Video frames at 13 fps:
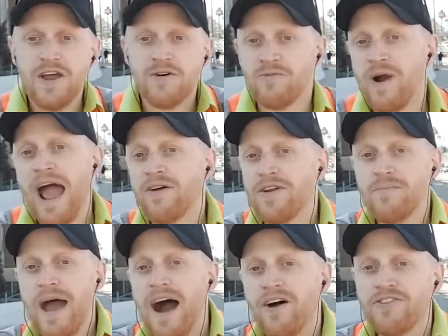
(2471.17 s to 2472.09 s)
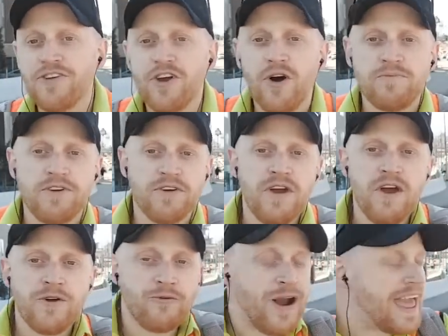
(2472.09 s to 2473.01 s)
roundabouts? You go up to
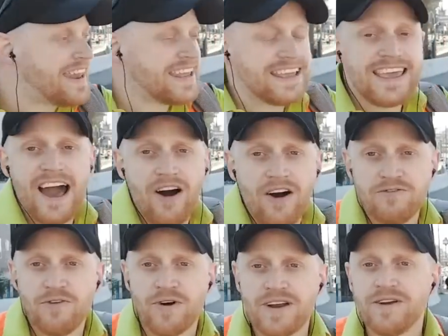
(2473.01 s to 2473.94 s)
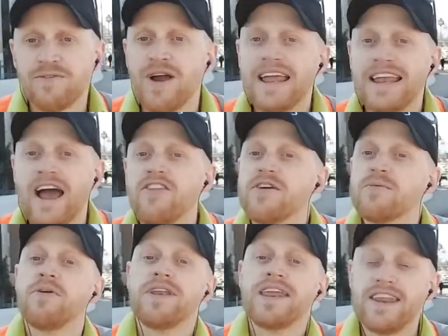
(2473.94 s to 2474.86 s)
Redding, California right now, they're
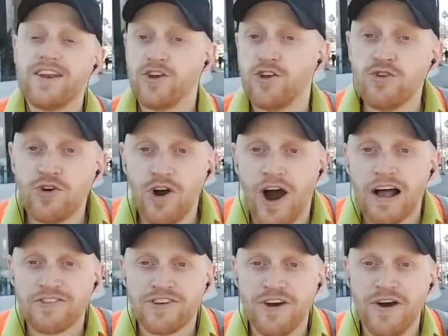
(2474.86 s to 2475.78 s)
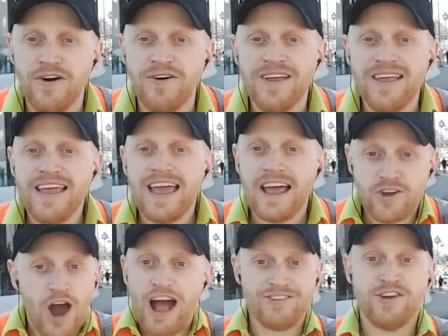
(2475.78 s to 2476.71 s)
putting in a new Costco, and
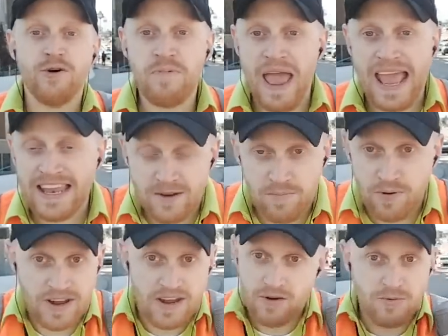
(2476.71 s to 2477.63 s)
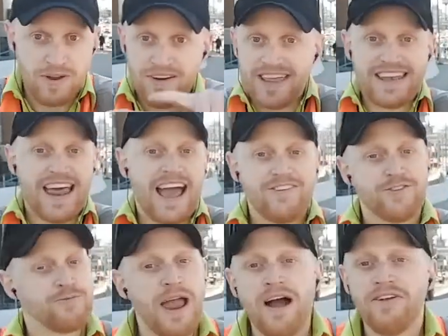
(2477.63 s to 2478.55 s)
Costco paid to put in a really
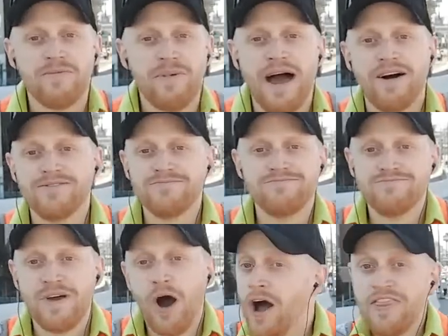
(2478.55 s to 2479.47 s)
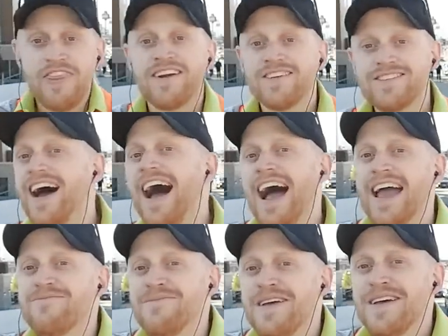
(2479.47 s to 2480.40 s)
nice roundabout on their dime